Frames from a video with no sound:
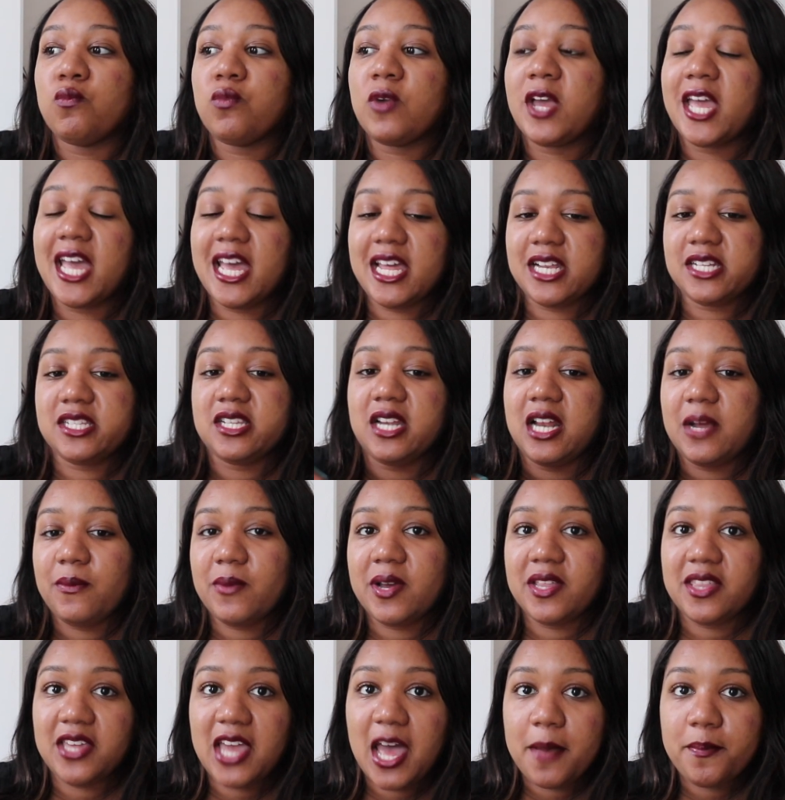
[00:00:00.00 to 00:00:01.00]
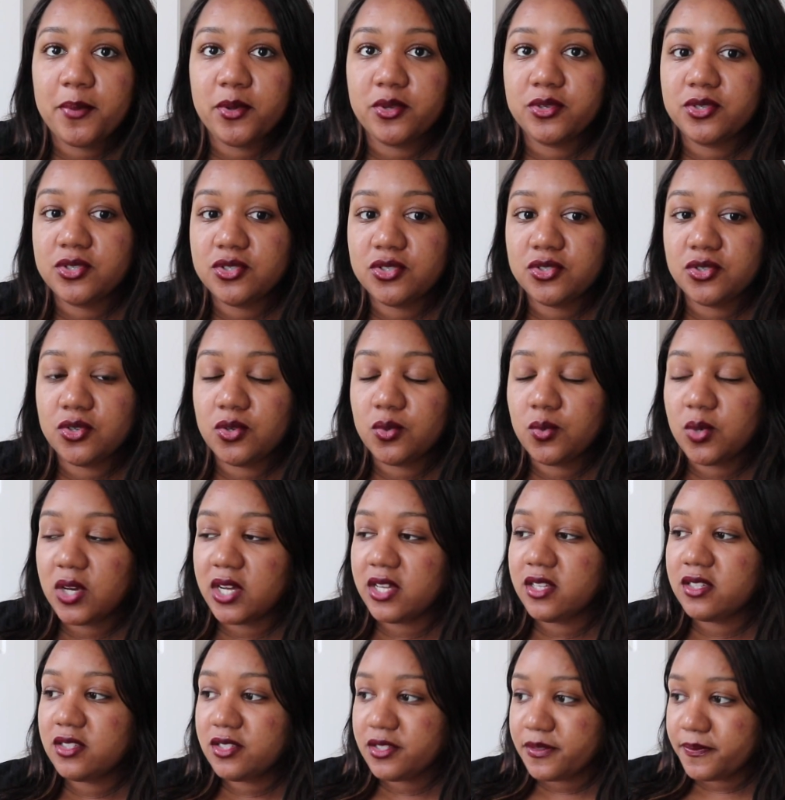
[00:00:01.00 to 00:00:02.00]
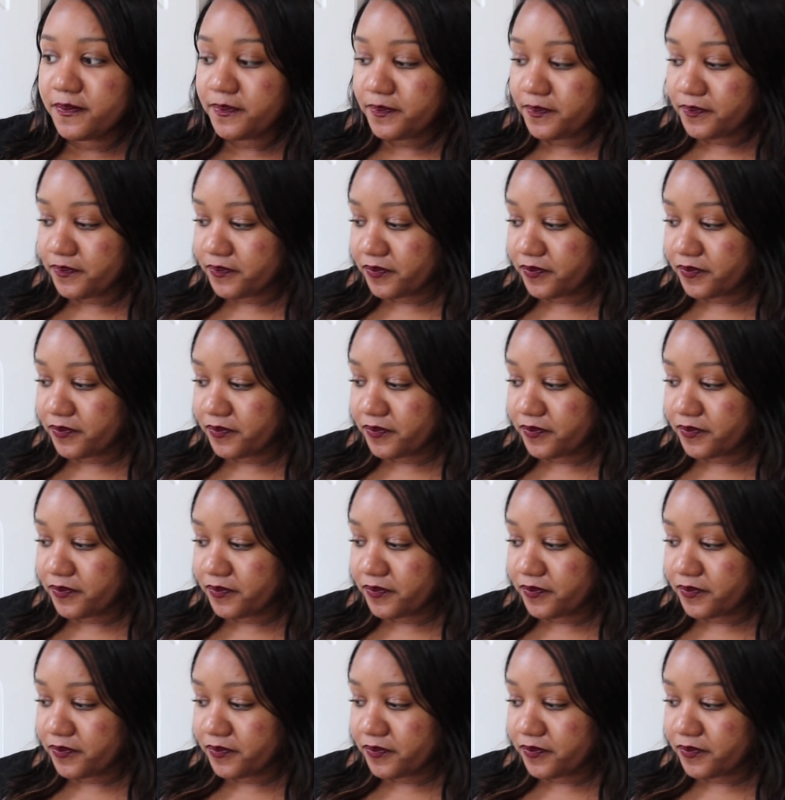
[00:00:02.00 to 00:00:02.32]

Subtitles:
get to like where the Apple store was.